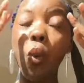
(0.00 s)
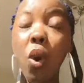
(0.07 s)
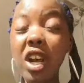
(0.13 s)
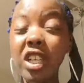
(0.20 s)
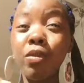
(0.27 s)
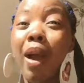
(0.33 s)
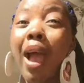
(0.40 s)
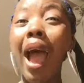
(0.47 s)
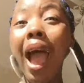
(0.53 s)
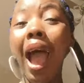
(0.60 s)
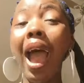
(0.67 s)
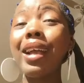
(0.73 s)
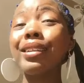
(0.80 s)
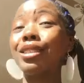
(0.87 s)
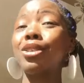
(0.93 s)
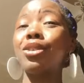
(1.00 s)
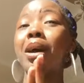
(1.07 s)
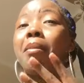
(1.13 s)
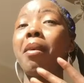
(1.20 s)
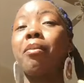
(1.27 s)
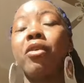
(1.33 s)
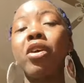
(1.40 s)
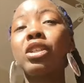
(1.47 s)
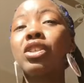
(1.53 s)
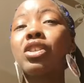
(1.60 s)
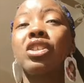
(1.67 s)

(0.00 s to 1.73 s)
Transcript: wash my eyes so that my parents